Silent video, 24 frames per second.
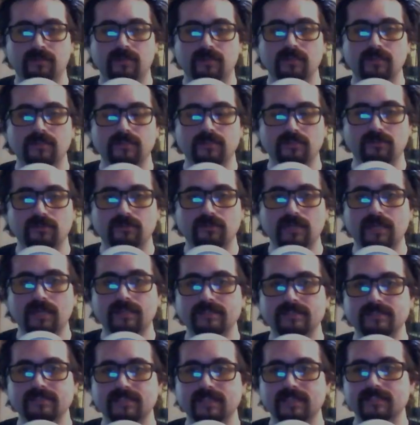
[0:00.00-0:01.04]
in the United
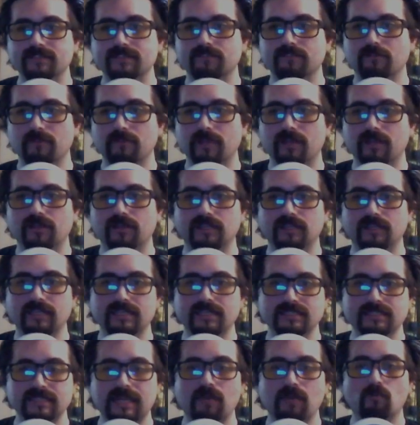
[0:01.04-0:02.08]
States of America is
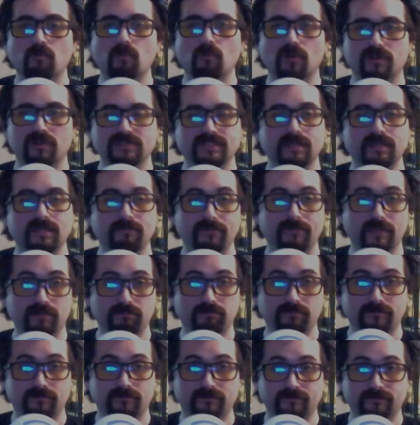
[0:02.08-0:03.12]
not worth something.
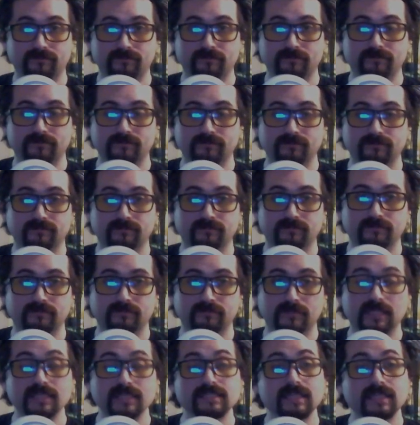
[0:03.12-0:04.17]

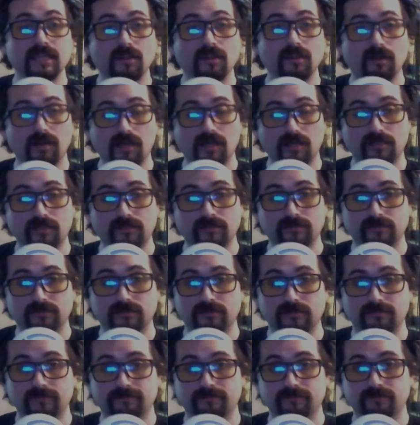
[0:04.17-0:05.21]
Because they are.
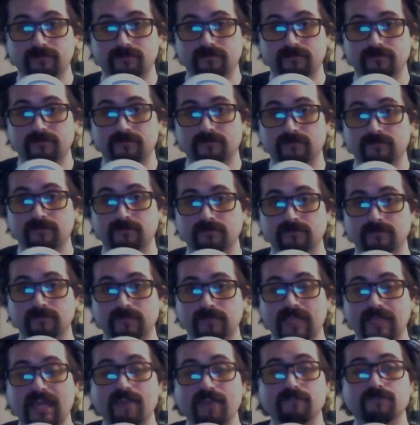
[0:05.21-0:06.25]

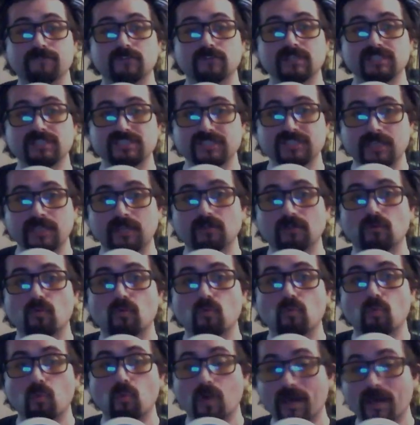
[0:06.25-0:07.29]
Every single
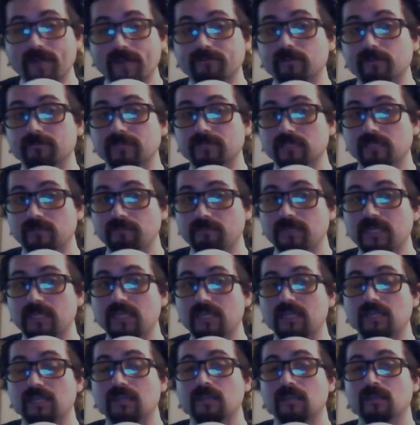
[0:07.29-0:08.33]
one of them could
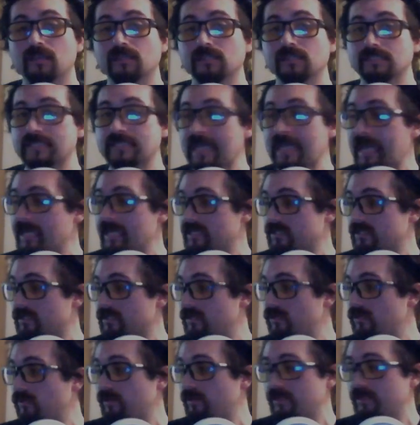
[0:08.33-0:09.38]
be tasked to
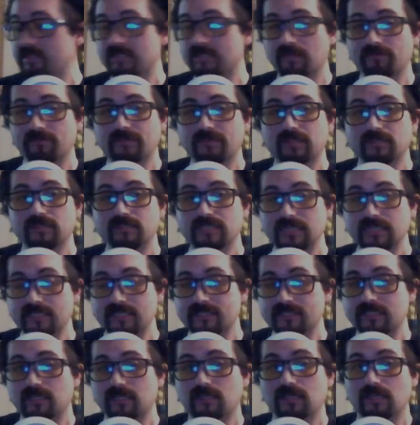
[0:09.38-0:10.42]
doing something
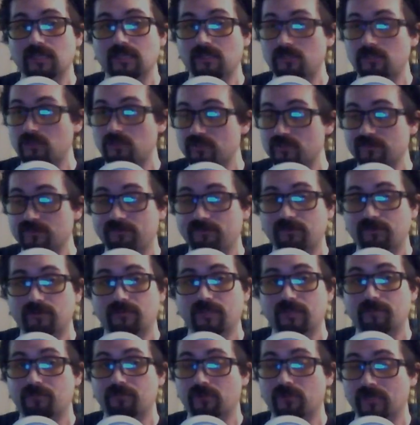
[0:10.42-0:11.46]
decent and useful
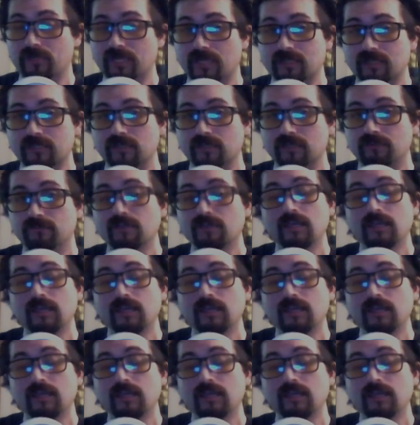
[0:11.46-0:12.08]
and productive.